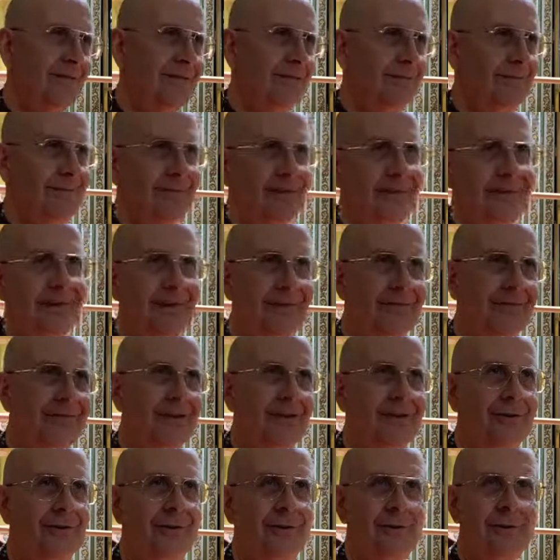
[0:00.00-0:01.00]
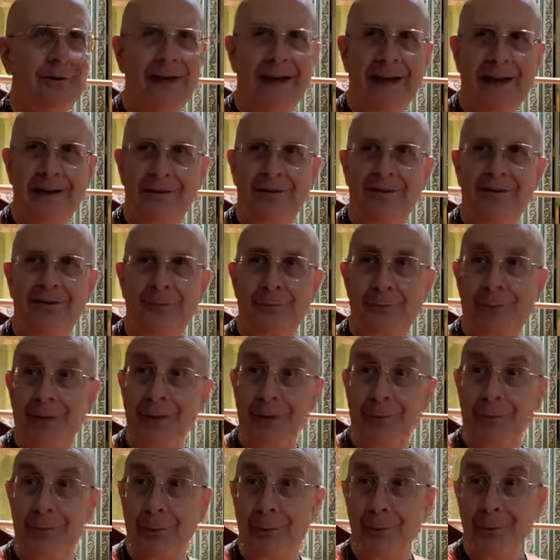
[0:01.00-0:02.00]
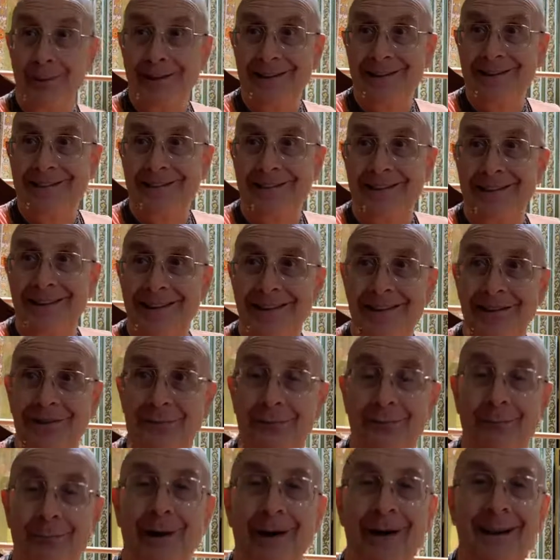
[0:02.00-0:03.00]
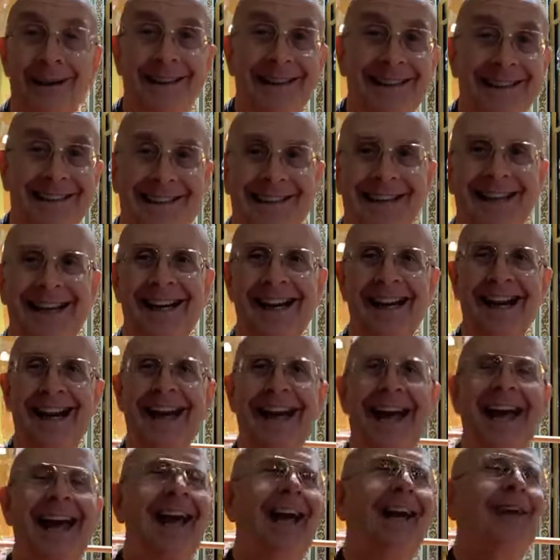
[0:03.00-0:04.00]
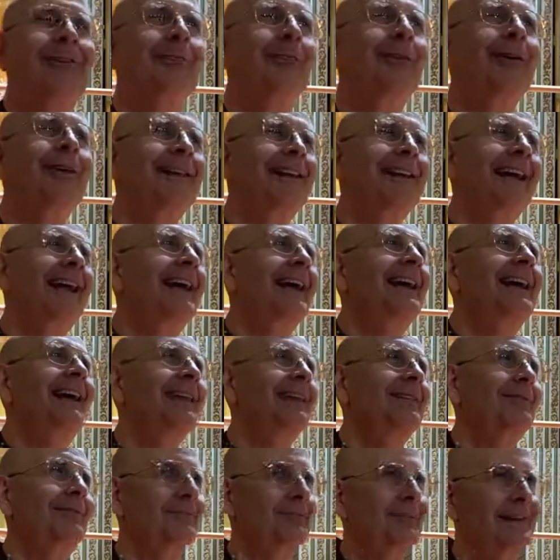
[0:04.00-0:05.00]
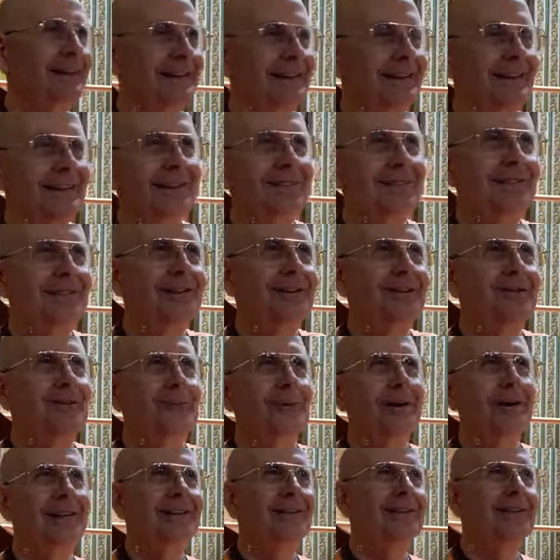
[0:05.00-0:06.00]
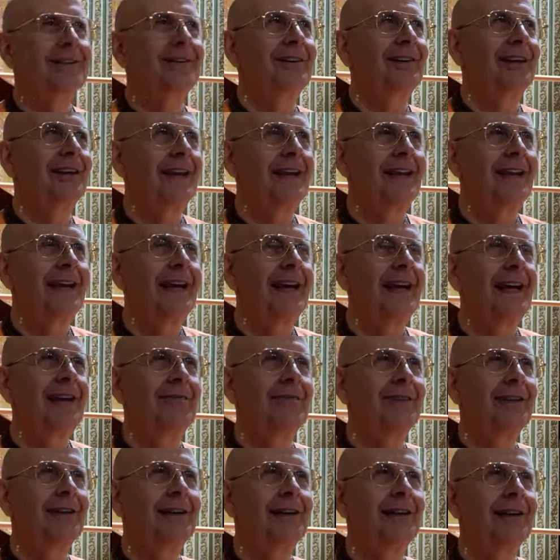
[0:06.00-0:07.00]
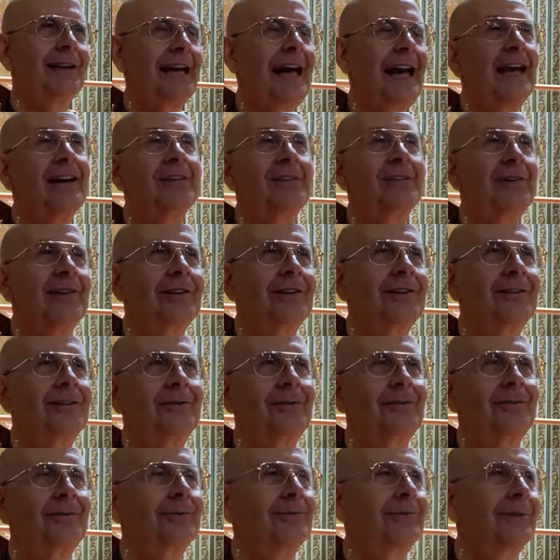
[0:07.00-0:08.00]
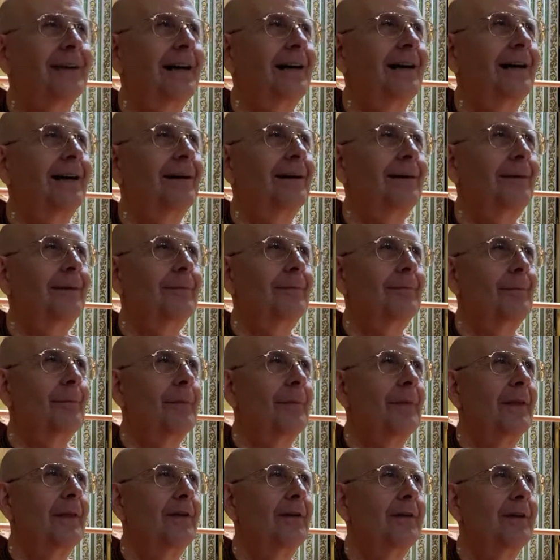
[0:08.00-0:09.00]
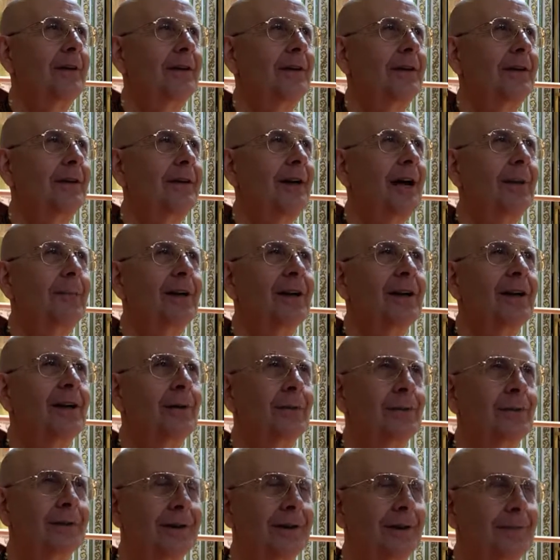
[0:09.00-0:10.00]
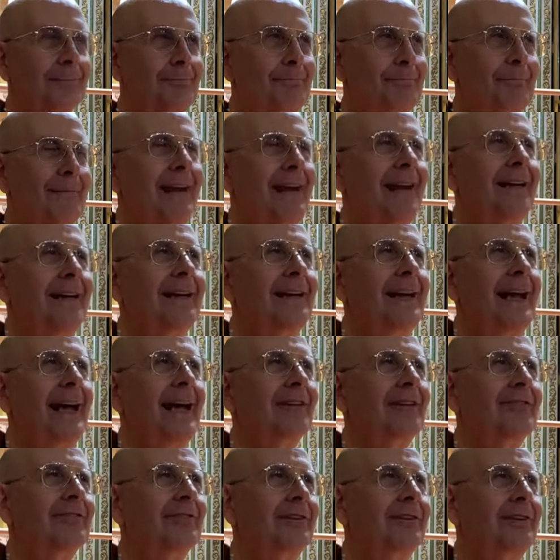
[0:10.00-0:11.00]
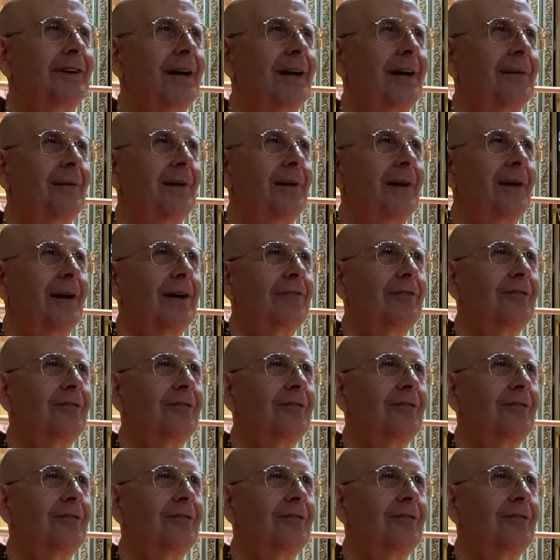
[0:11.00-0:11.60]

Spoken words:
Mandavya who had a spear point in his body. And one day, Mandavya went to the heavenly, actually to Yamalok, and he asked Yamaraj,